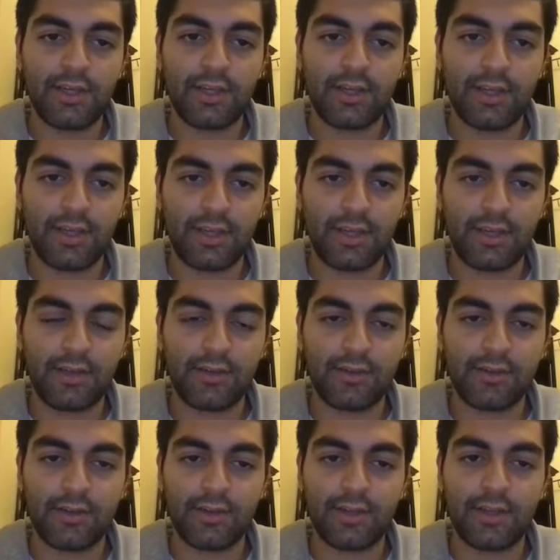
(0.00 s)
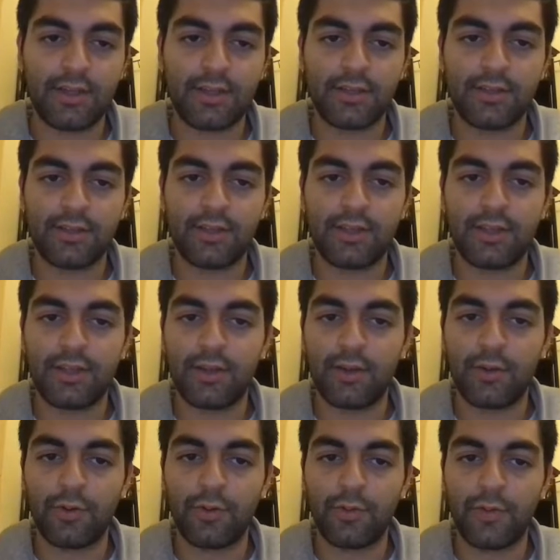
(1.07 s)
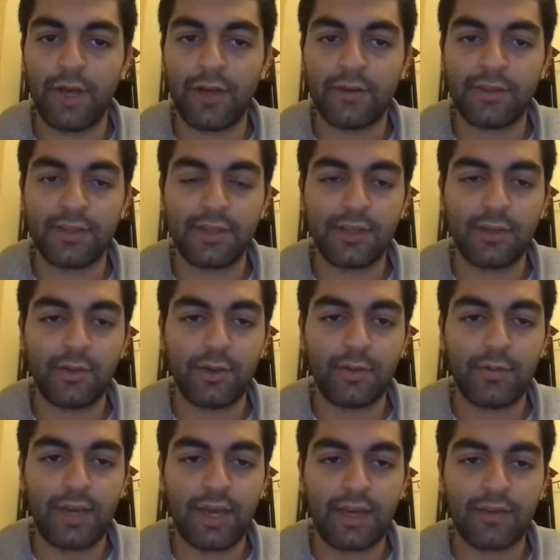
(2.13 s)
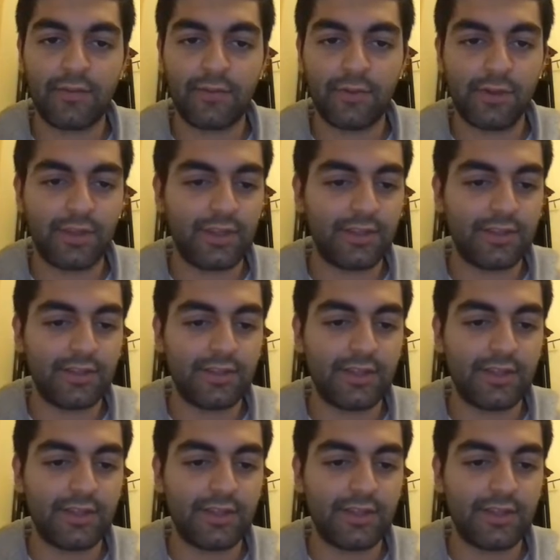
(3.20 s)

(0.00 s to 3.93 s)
And here it is, the whole bouncing going back and forth. This